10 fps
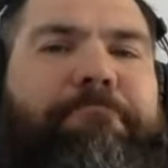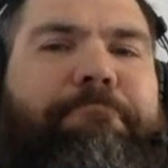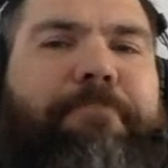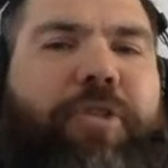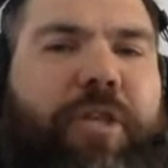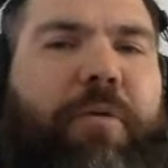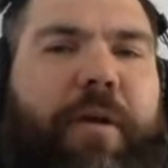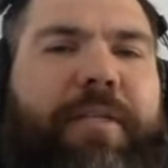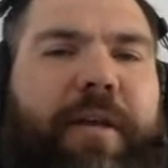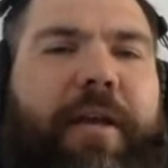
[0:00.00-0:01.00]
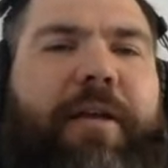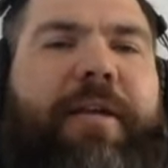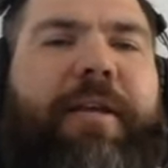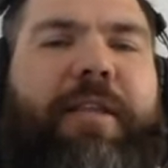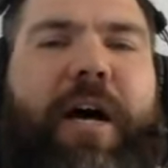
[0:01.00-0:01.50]
You see what I'm saying?
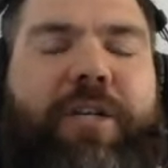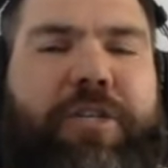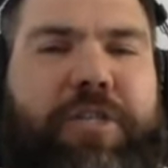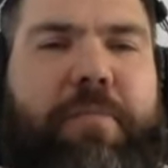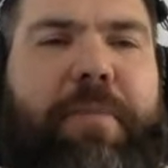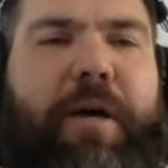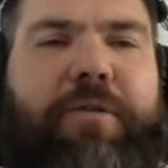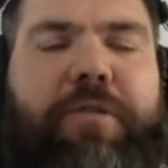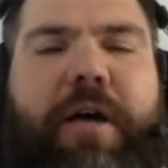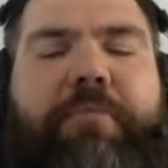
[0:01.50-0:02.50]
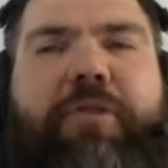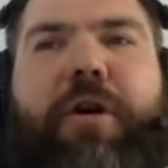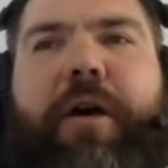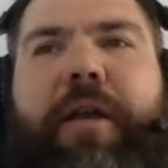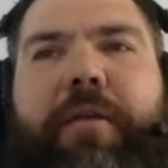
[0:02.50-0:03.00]
Not just the belts. I'm
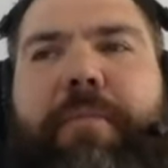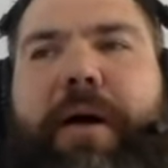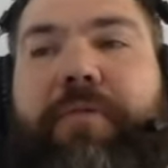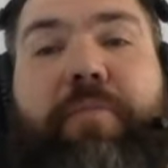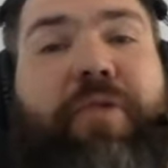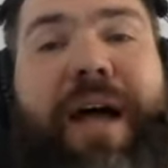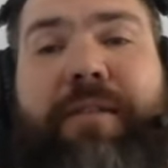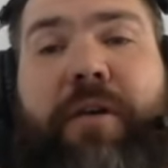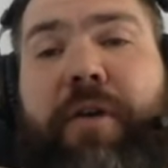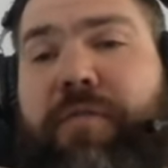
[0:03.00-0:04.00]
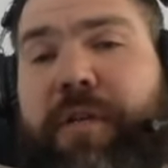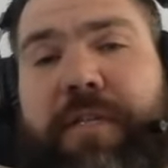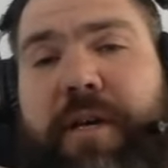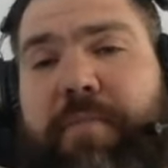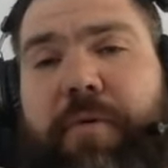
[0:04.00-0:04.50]
talking about the practice. I'll give an
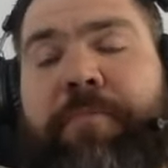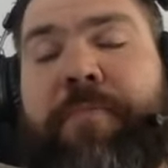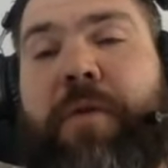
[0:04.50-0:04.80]
example.